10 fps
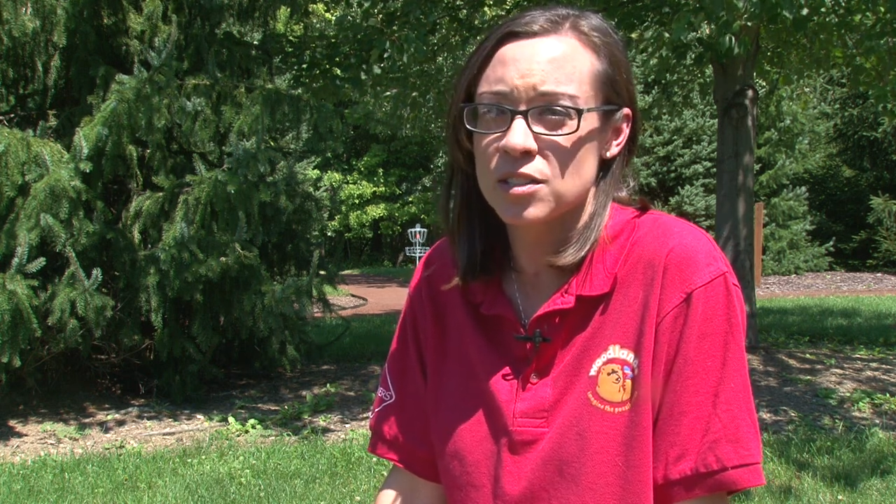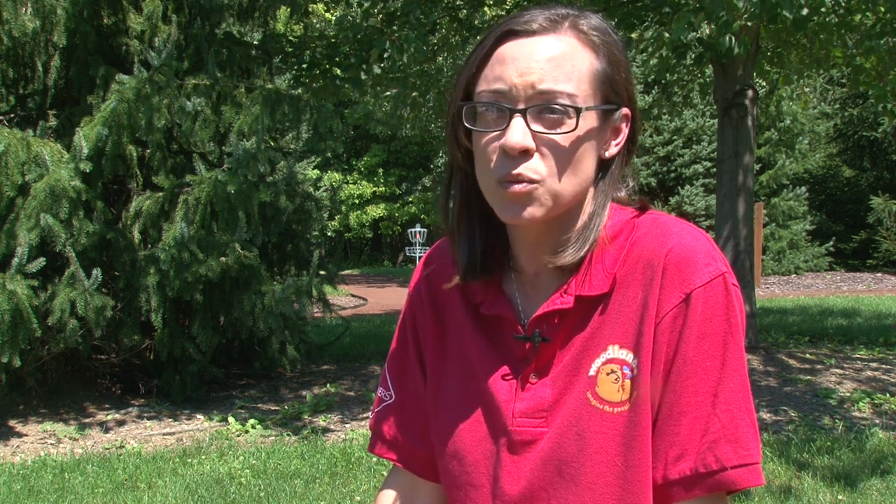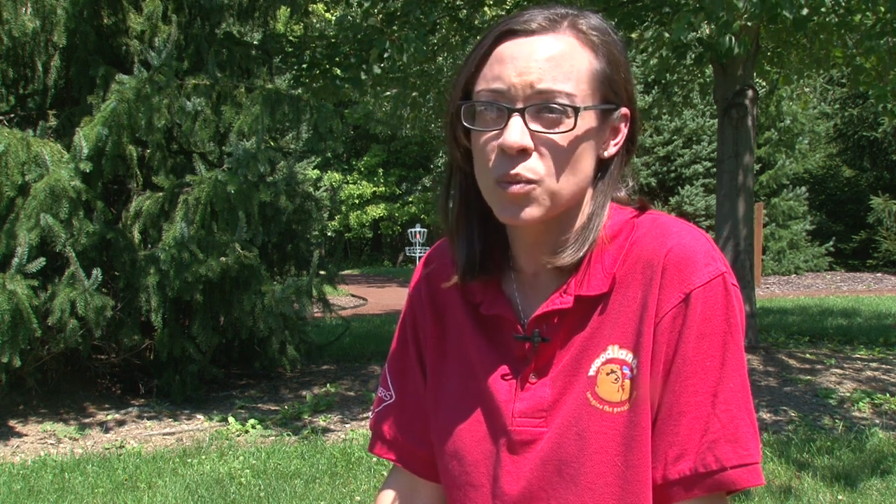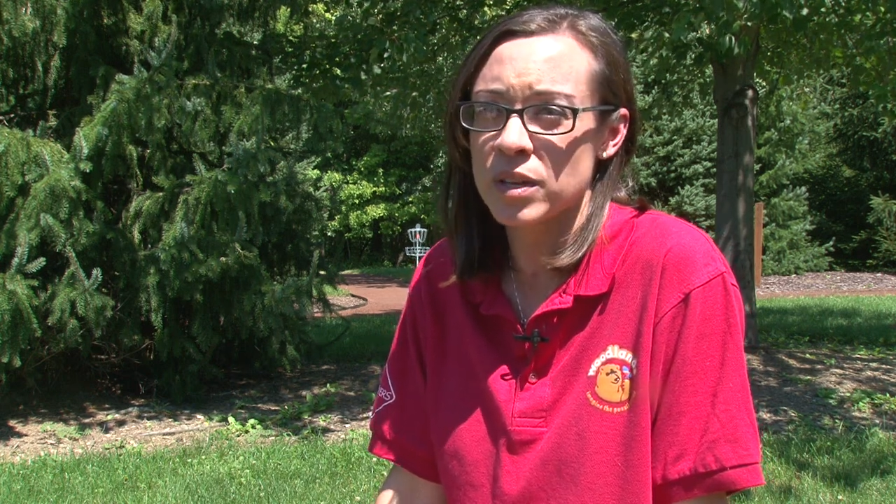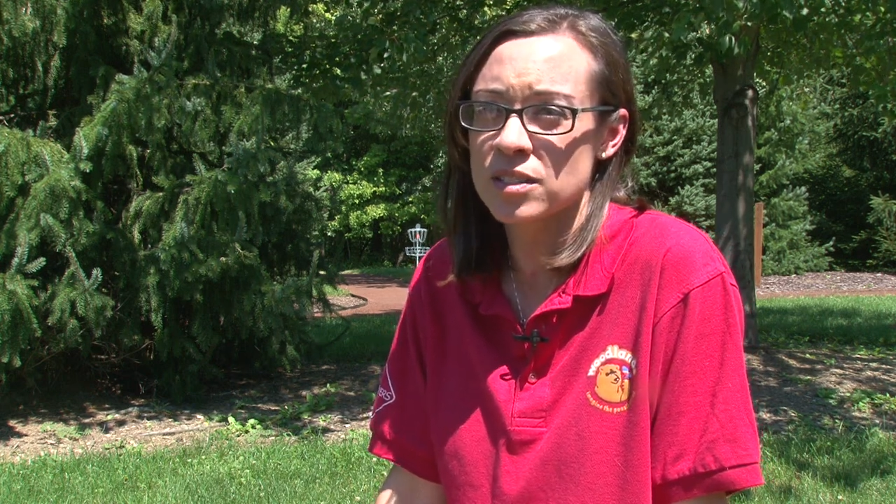So
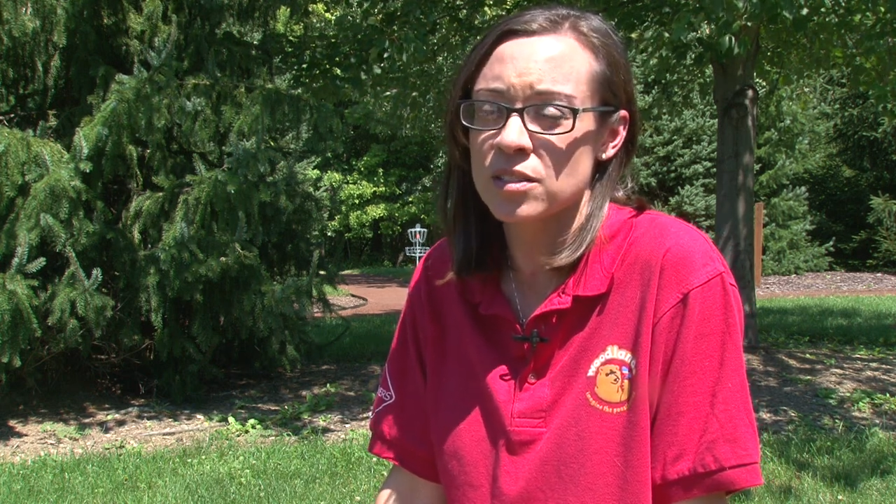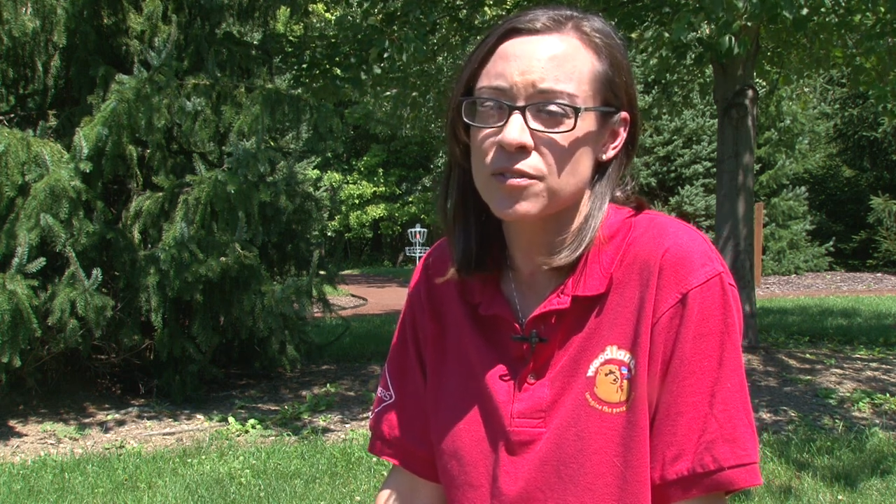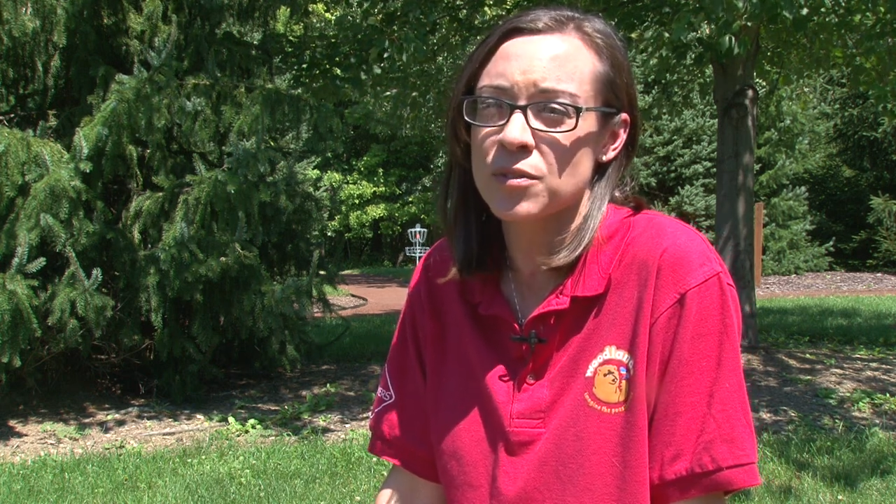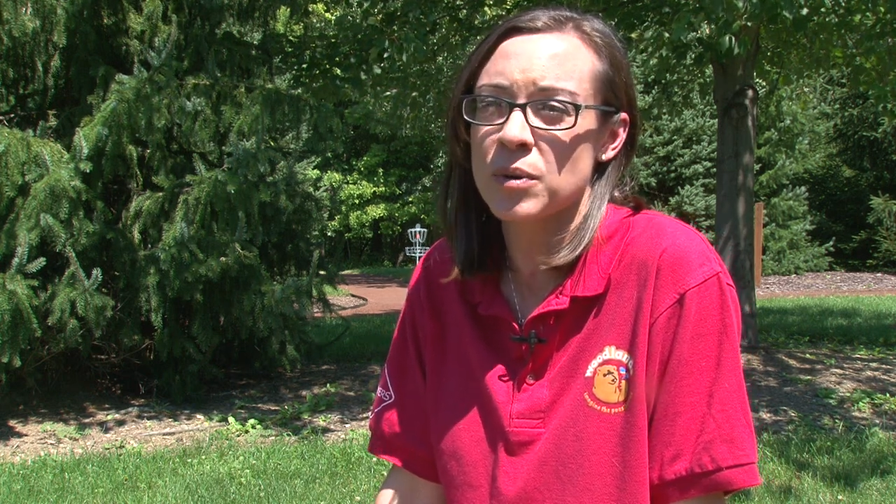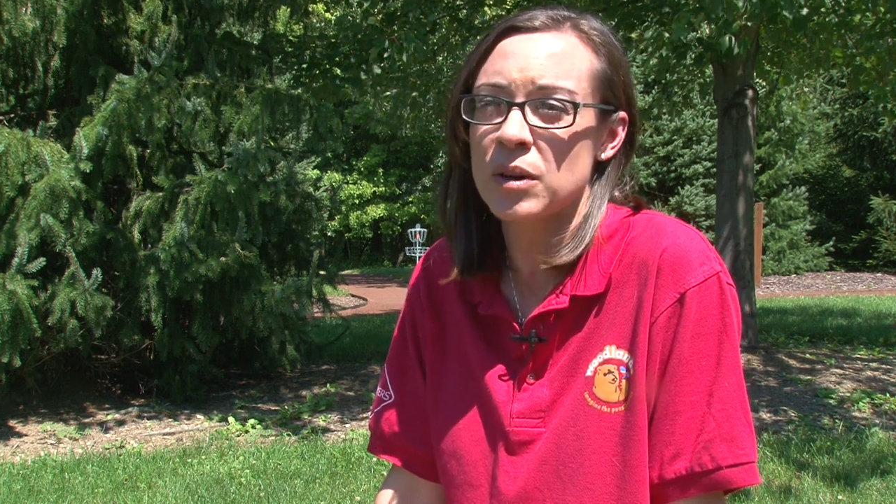we
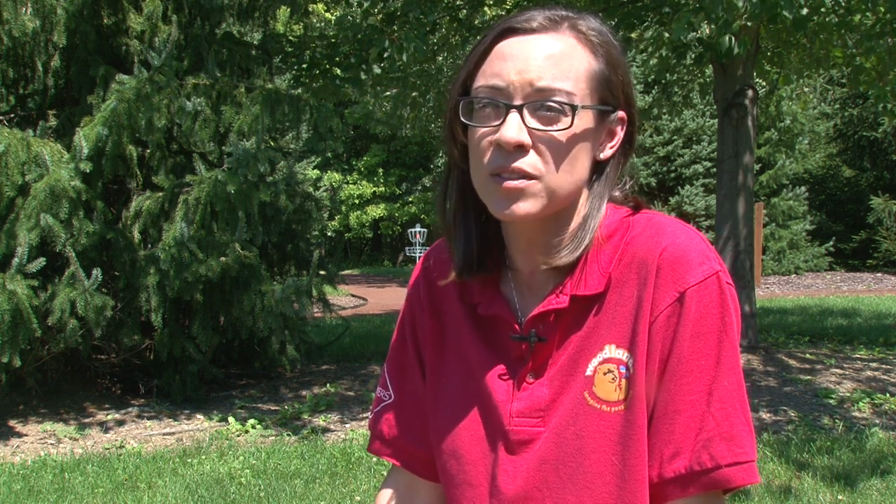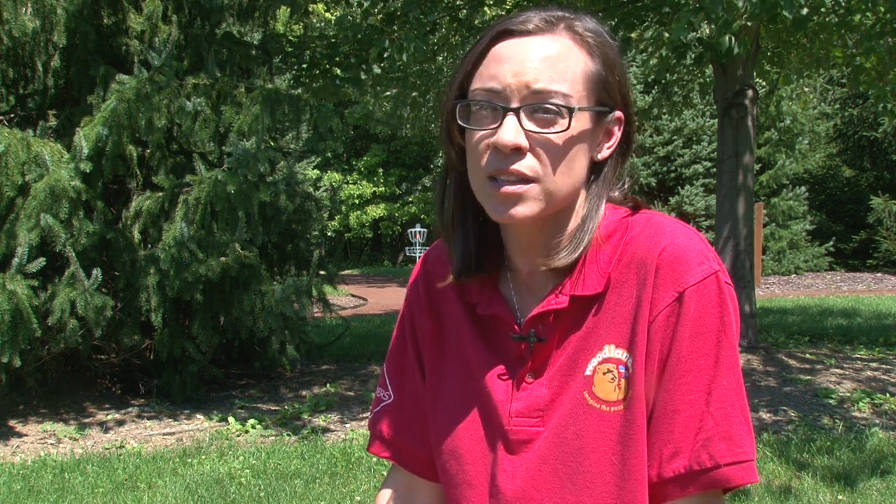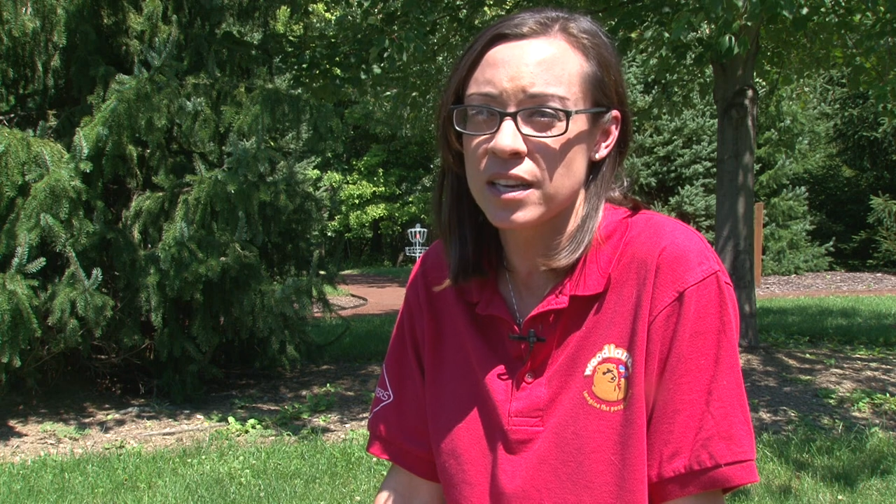serve throughout the